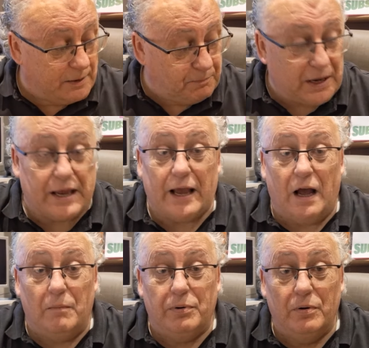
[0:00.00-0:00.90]
pick it
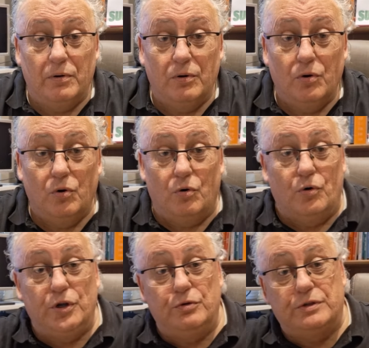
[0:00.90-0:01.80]
up
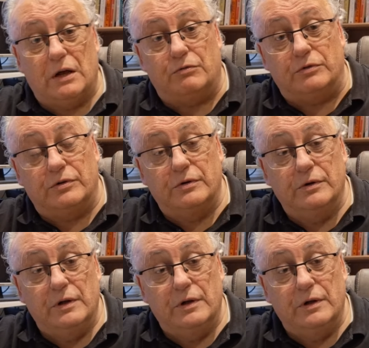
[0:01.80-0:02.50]
or you don't.